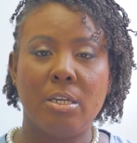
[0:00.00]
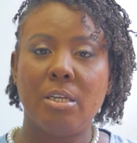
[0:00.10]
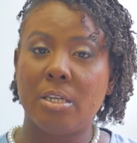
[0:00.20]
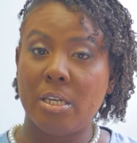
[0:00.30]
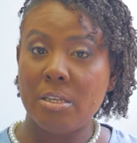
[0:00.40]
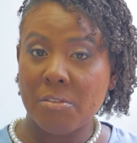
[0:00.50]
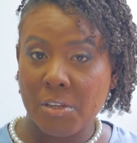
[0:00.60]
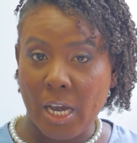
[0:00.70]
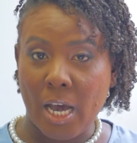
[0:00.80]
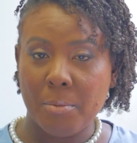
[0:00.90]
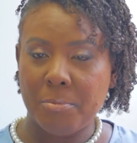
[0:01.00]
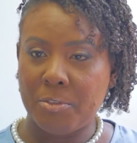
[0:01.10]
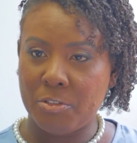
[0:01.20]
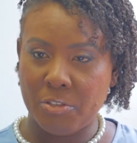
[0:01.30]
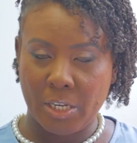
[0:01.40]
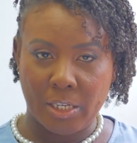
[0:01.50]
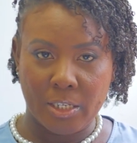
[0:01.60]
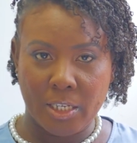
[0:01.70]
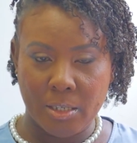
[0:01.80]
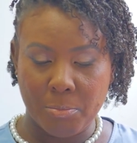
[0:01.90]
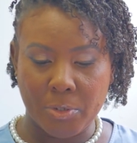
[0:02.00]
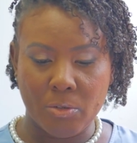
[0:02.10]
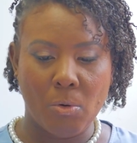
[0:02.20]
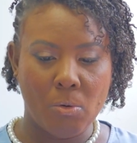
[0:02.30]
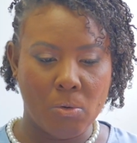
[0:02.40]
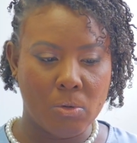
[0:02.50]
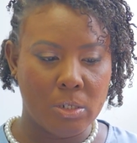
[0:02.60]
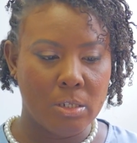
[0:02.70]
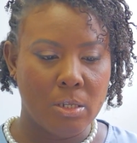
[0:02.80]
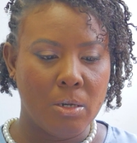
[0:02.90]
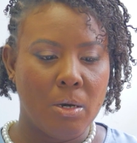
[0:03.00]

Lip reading: There is a gap, so it's like a gaping hole,